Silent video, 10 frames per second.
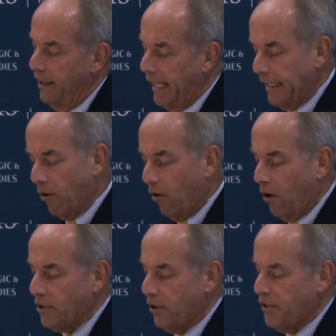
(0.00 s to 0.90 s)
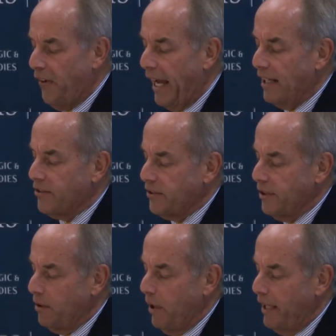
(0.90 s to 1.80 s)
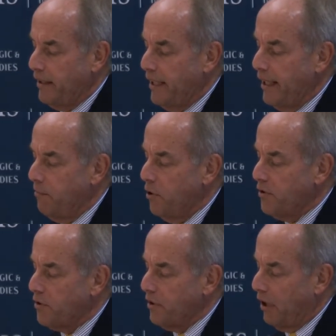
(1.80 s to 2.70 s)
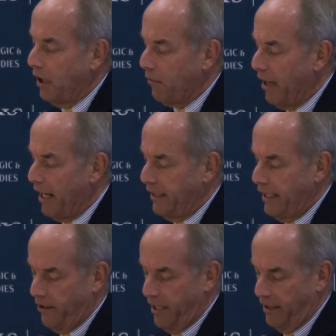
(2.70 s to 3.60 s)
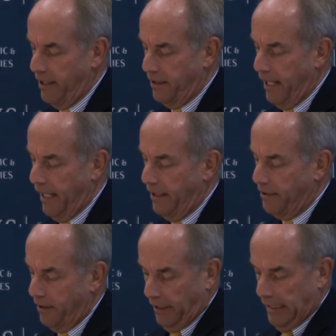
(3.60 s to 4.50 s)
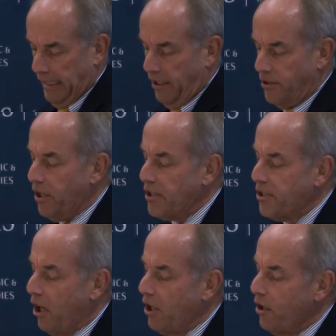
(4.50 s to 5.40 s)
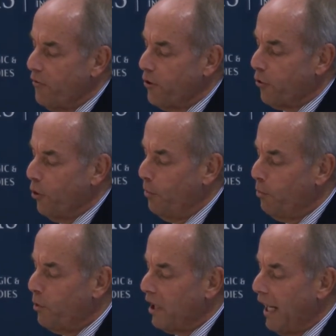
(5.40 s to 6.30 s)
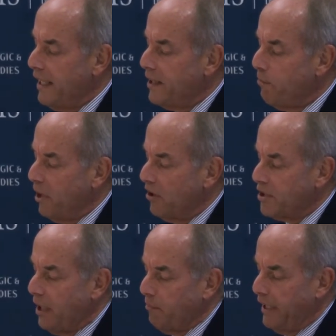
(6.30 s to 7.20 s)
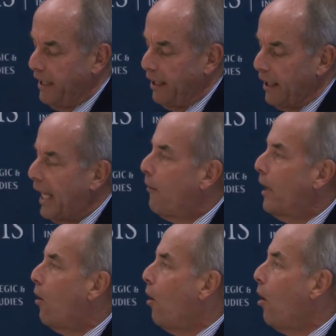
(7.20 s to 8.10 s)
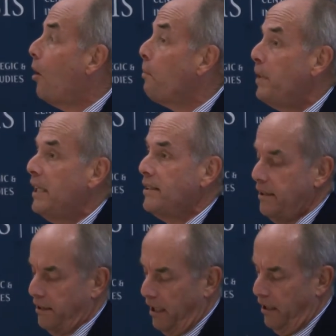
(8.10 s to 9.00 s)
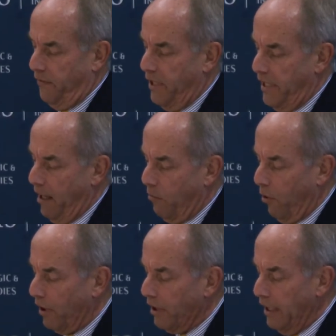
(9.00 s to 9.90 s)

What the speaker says: and there are all sorts of hassles in the way that data moves around the internet these days. So the start over group would like to build something allowing all pieces of the network